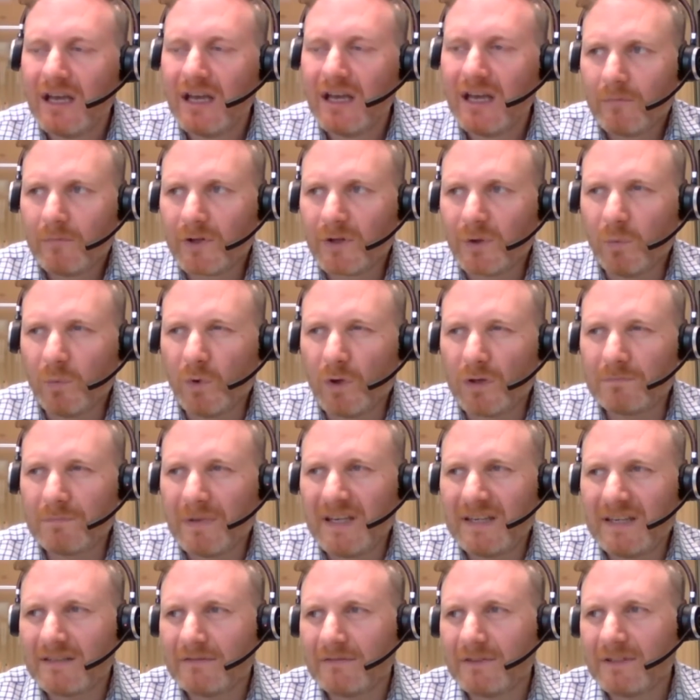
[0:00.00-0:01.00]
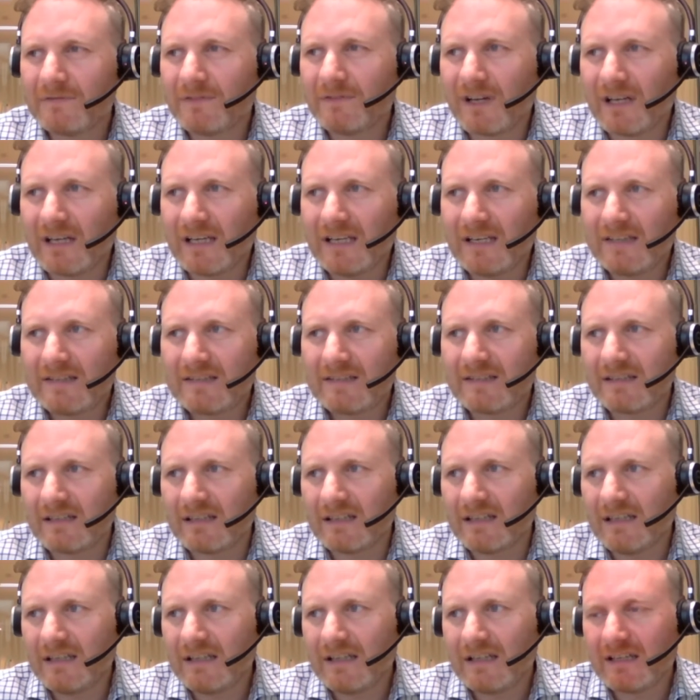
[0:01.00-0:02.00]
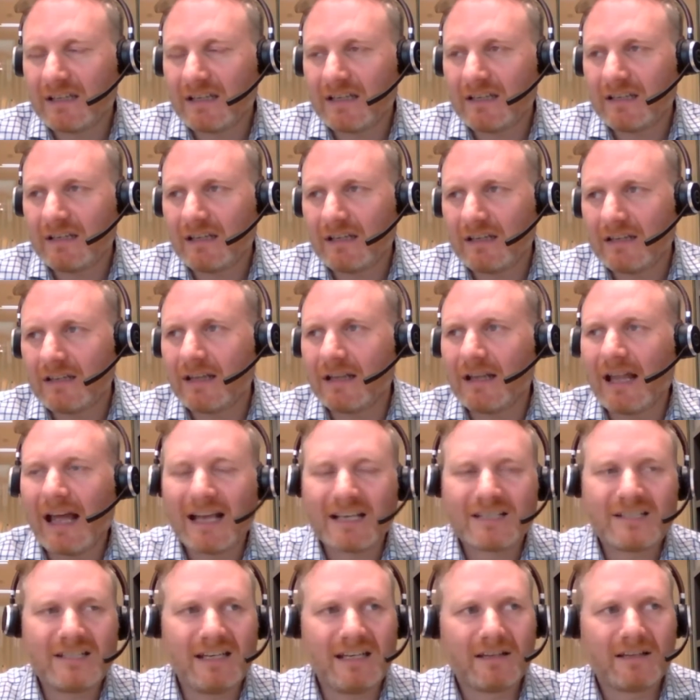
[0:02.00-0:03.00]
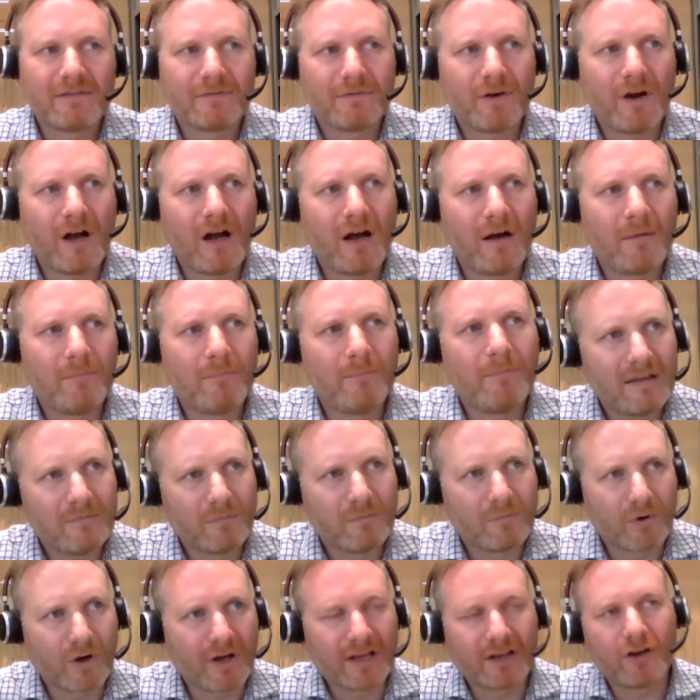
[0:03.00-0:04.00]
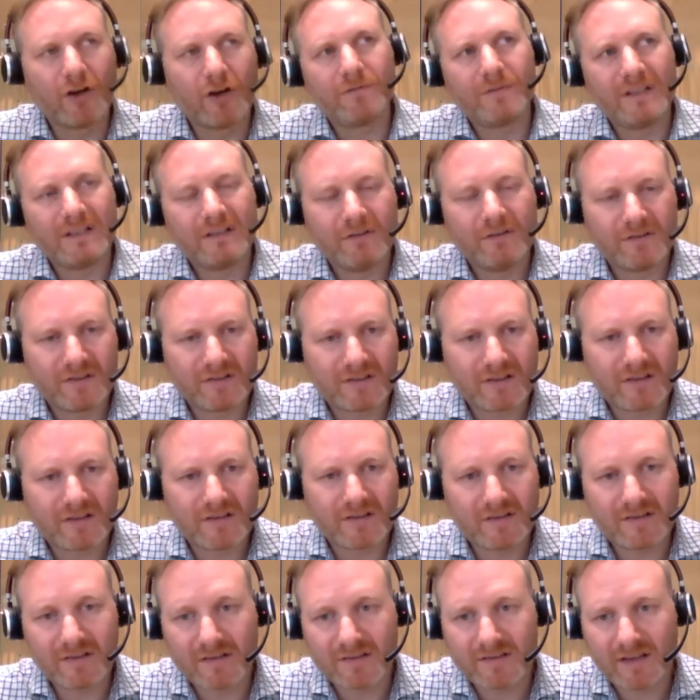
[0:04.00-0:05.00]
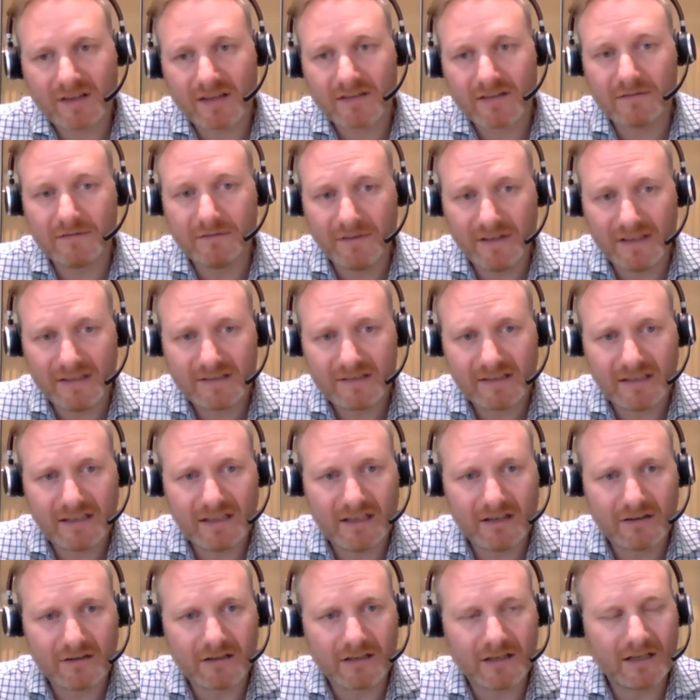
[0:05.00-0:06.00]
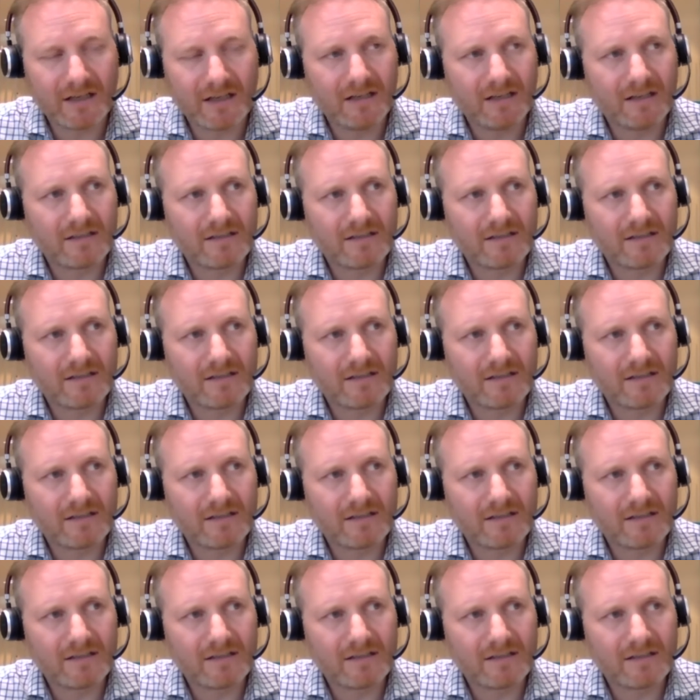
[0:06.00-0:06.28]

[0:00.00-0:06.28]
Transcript: But the one piece of advice that actually it's from Brian Field, who's a successful VC here in Ireland,